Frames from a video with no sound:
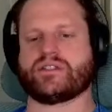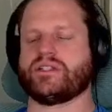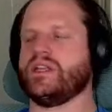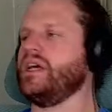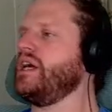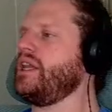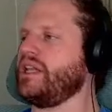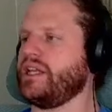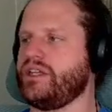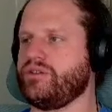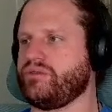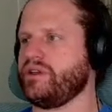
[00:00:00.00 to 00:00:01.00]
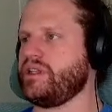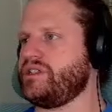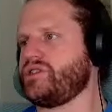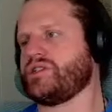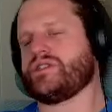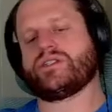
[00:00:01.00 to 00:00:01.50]
and like you really
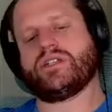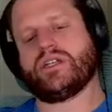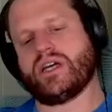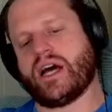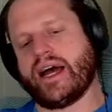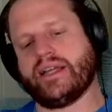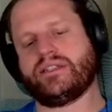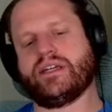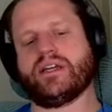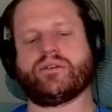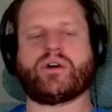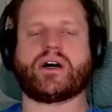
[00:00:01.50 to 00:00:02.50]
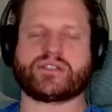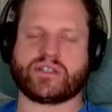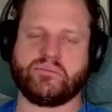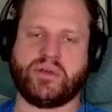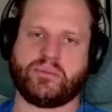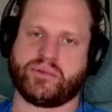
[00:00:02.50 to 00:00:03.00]
just well,
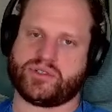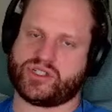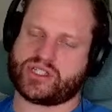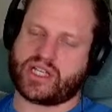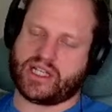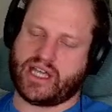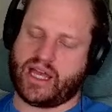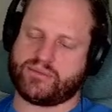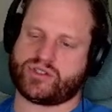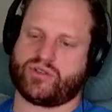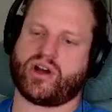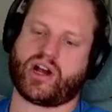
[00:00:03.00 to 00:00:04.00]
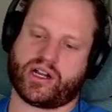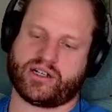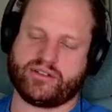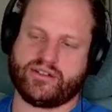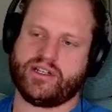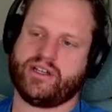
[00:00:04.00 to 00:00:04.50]
some people just like game so hard
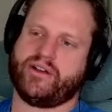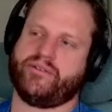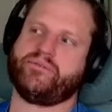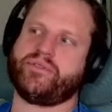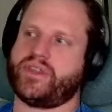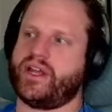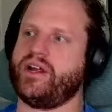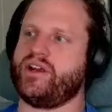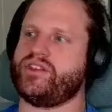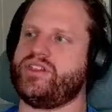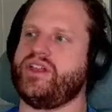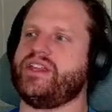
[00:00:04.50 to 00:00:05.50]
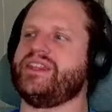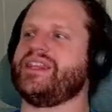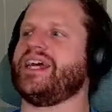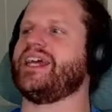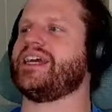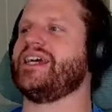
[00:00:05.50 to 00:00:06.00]
they're
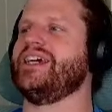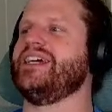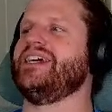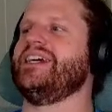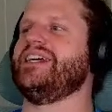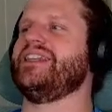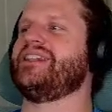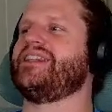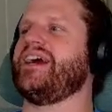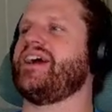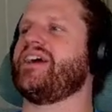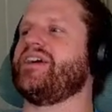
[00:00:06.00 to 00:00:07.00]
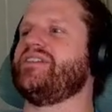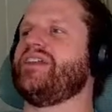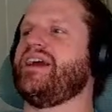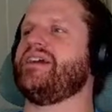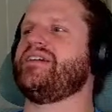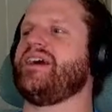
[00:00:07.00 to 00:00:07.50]
like
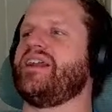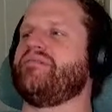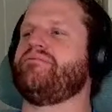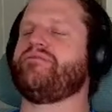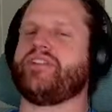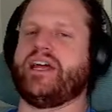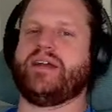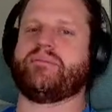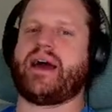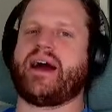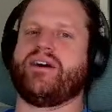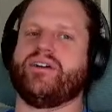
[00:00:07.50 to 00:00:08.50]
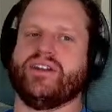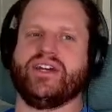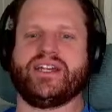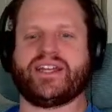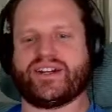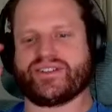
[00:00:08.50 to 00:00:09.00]
they kind of flame out,
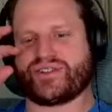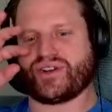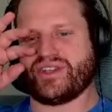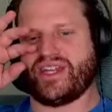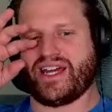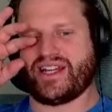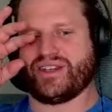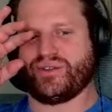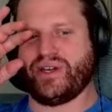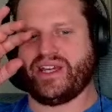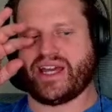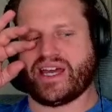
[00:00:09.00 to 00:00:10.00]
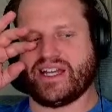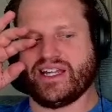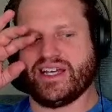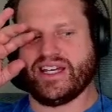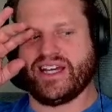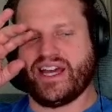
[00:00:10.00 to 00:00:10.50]
toward the end of the weekend.
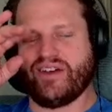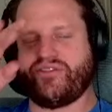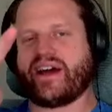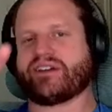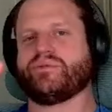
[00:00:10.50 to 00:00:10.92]
In fact,